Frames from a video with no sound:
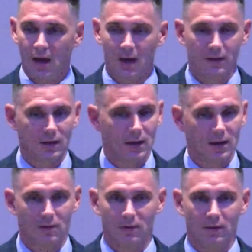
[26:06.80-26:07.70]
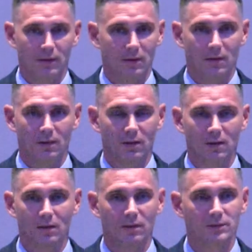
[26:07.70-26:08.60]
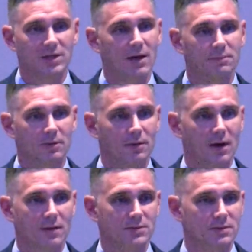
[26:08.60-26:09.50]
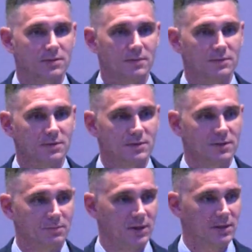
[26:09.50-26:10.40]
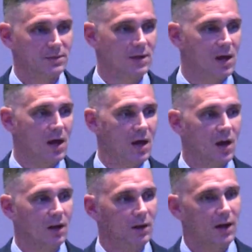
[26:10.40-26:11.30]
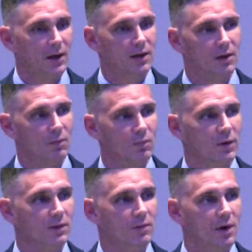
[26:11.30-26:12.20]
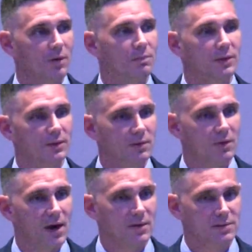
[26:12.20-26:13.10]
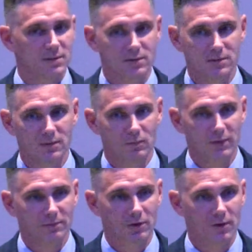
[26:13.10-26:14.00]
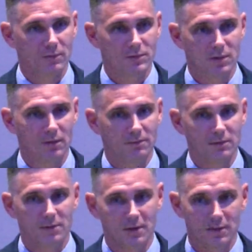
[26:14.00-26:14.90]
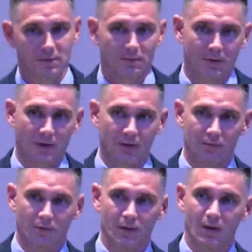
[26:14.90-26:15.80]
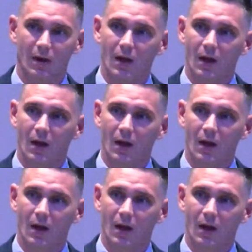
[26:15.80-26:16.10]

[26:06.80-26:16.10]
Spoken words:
then like on chapter and housing services committees, like when you open new houses, and we've grown to over 3,300,